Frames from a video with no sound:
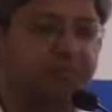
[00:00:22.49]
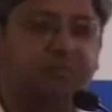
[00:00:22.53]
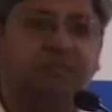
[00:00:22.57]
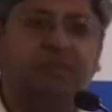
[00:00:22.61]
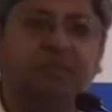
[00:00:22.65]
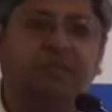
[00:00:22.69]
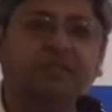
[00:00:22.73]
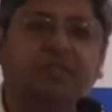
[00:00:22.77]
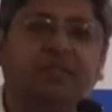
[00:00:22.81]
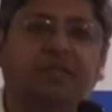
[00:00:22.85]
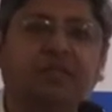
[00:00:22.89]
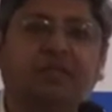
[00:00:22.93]

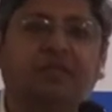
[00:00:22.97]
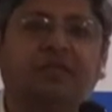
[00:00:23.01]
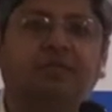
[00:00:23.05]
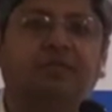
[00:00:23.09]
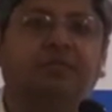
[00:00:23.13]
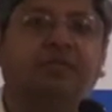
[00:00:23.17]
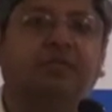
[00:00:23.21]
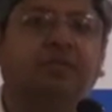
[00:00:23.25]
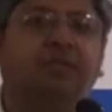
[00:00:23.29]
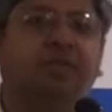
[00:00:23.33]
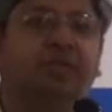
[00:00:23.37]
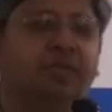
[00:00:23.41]
First half
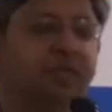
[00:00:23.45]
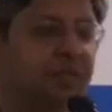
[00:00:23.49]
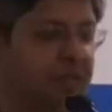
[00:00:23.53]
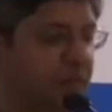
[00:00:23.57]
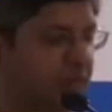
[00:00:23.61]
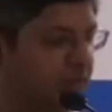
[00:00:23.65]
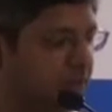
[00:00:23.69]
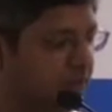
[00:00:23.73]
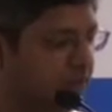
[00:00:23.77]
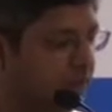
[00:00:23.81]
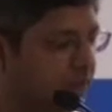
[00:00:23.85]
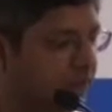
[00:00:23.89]

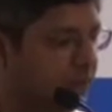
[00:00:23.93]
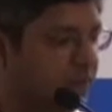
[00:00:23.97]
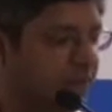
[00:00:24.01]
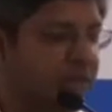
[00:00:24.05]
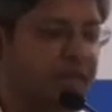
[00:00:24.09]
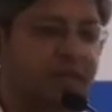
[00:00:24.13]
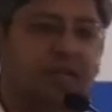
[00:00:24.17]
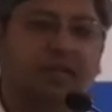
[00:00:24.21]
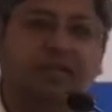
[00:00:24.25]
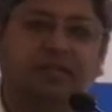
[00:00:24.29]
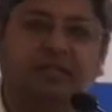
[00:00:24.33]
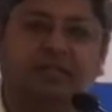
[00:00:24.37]

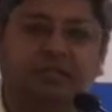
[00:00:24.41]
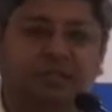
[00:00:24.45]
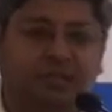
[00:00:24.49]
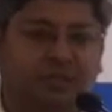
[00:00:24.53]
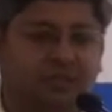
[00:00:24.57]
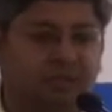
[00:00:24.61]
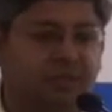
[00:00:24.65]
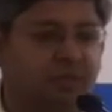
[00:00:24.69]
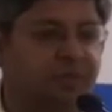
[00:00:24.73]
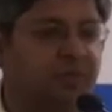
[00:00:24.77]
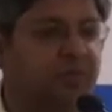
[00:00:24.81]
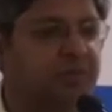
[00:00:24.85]
has a
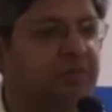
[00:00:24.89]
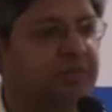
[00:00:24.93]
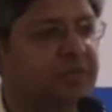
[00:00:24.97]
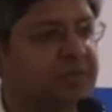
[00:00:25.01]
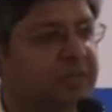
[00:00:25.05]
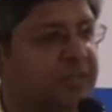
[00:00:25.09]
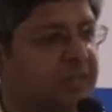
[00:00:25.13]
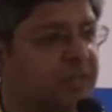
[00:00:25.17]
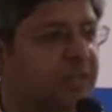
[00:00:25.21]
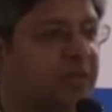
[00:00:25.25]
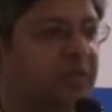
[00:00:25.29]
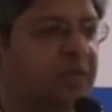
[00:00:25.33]
PowerPoint
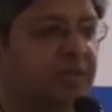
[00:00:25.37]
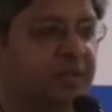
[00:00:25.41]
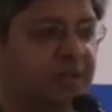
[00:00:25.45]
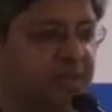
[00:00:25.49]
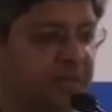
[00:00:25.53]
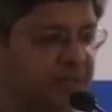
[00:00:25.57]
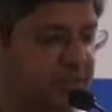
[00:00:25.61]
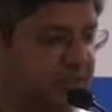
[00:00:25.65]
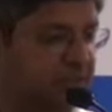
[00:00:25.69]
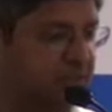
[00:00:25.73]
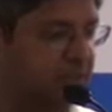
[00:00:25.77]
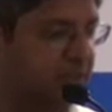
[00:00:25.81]
which I have
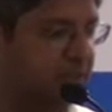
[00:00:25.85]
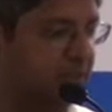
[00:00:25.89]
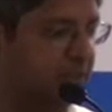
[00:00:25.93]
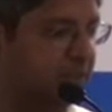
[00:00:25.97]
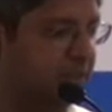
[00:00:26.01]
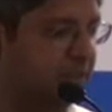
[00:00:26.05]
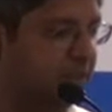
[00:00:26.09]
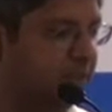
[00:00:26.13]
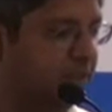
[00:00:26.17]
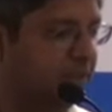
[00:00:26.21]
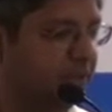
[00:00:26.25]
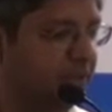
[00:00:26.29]
already shared.